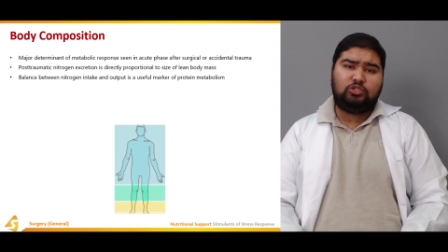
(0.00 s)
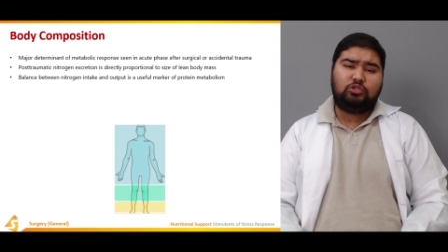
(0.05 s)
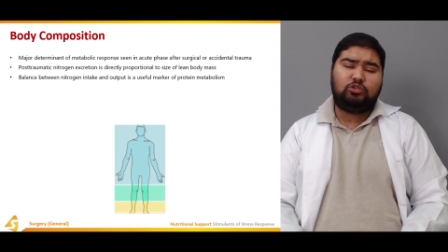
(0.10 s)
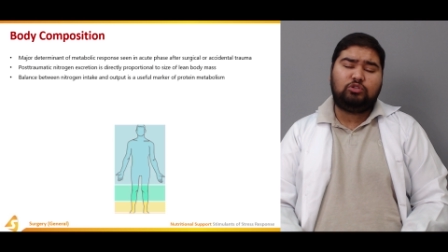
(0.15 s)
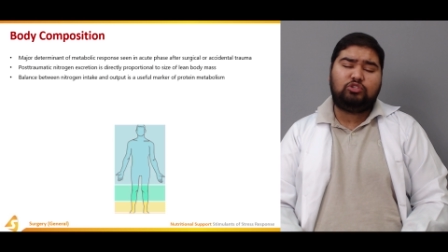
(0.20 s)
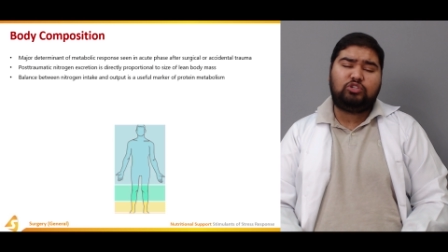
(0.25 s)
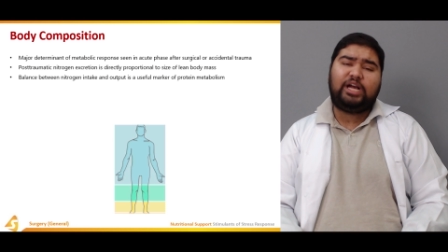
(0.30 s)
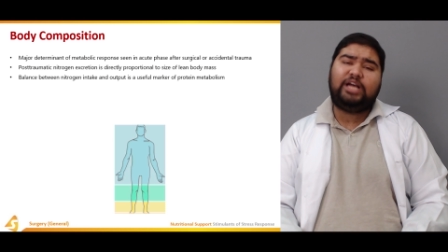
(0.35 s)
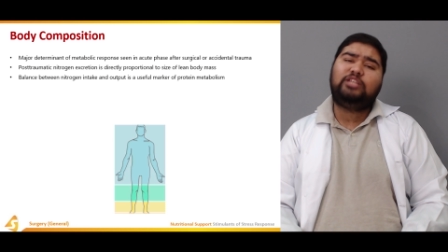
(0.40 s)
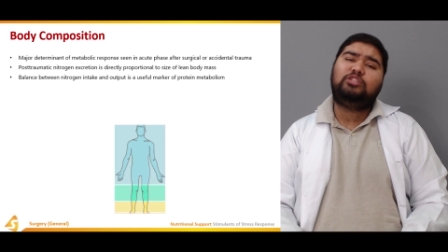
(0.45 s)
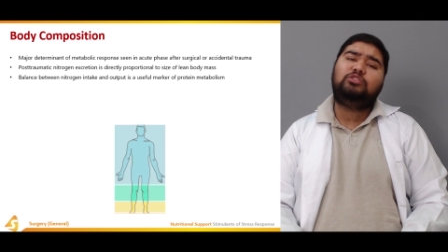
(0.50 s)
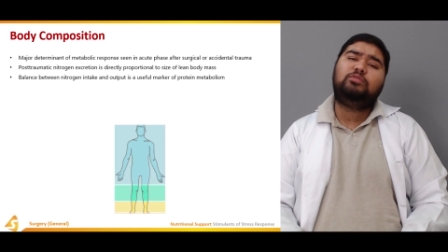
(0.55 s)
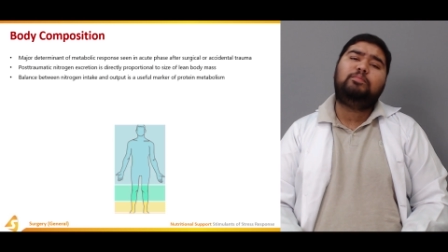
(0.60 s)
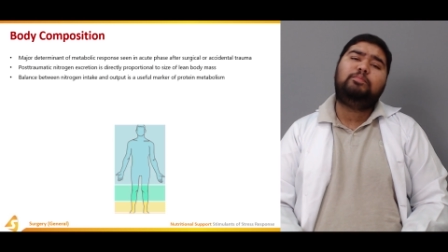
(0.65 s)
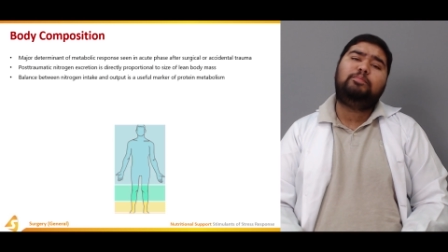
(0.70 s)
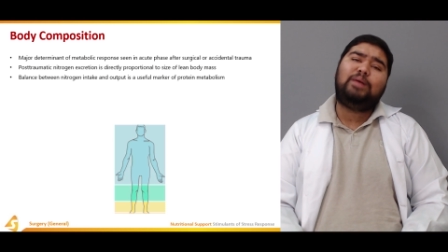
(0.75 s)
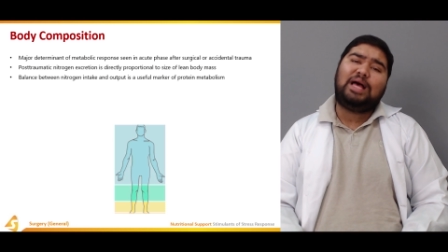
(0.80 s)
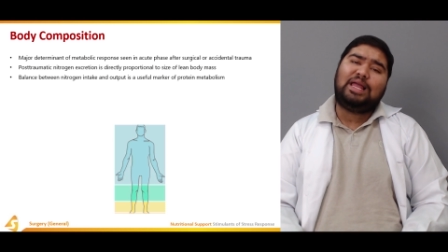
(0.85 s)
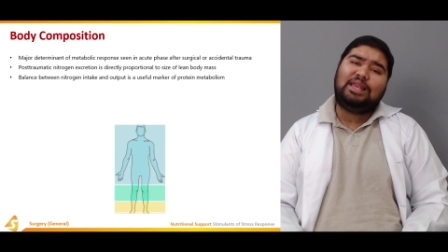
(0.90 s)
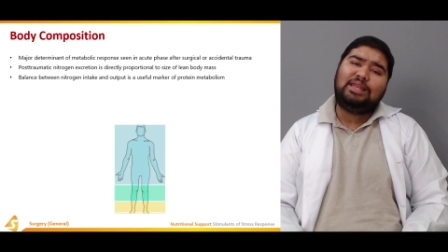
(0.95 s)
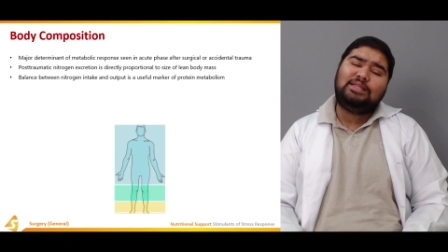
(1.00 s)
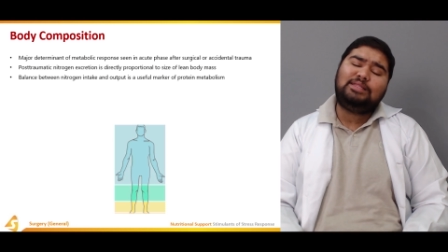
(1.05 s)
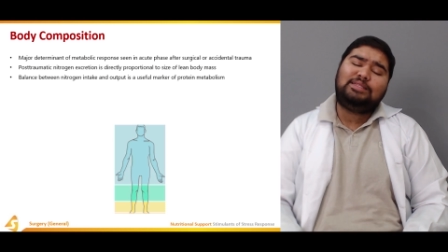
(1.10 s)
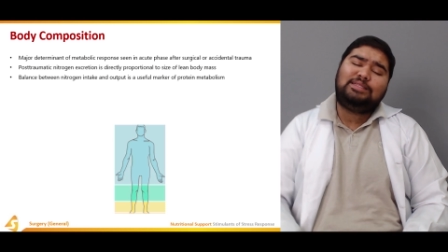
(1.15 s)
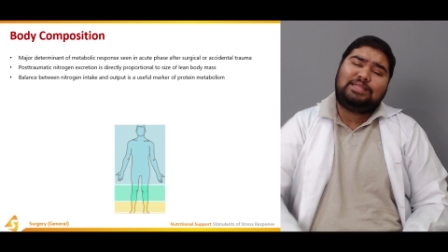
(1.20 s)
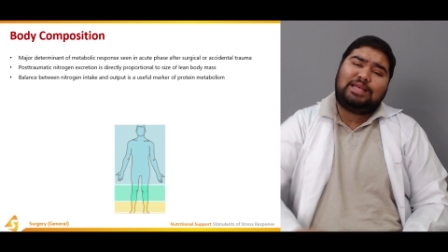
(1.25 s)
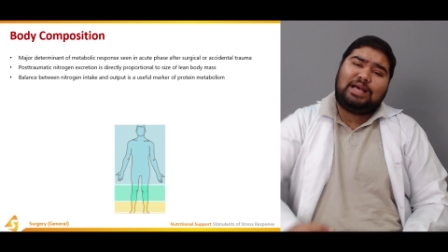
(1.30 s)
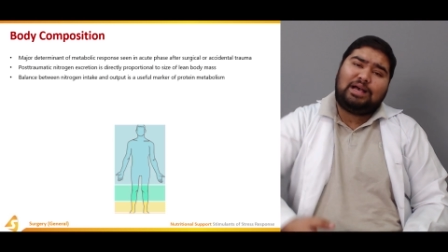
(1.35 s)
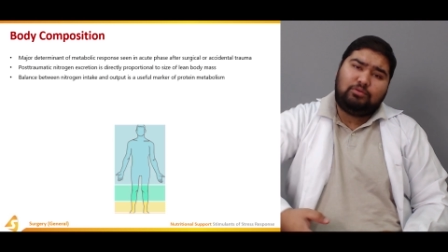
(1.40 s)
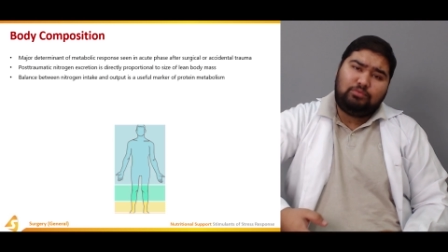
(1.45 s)
you try to
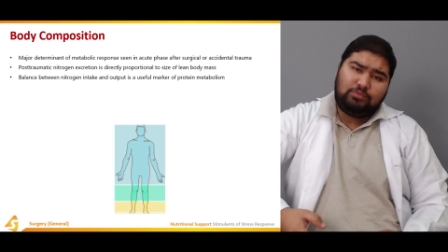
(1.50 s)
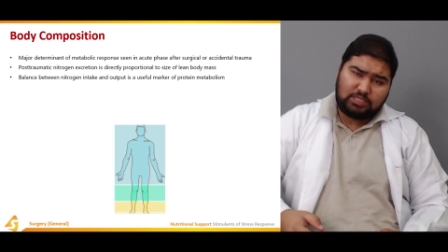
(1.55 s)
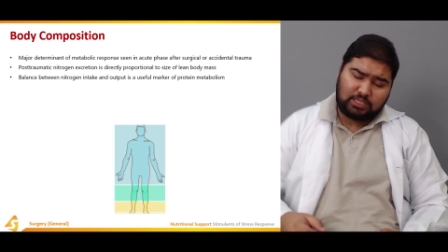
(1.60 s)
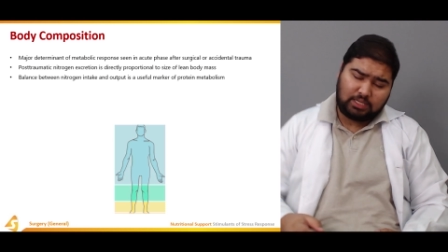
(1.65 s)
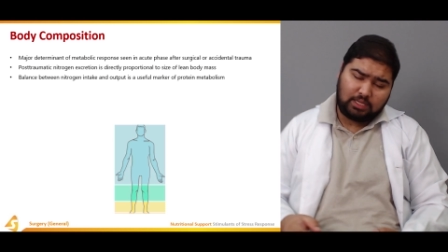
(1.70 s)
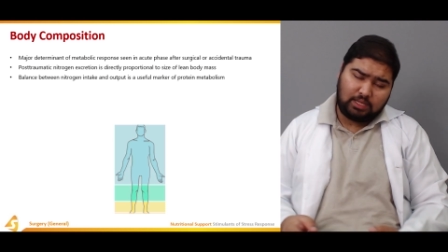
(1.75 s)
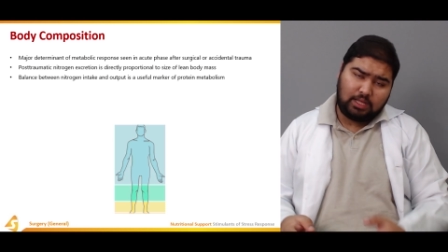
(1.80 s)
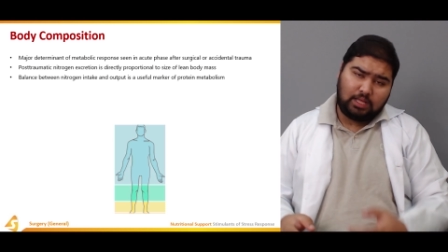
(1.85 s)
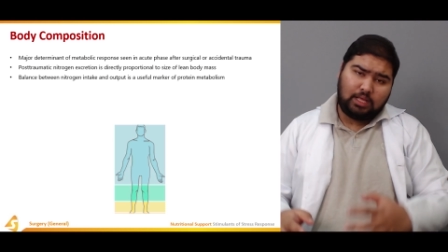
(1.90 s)
balance out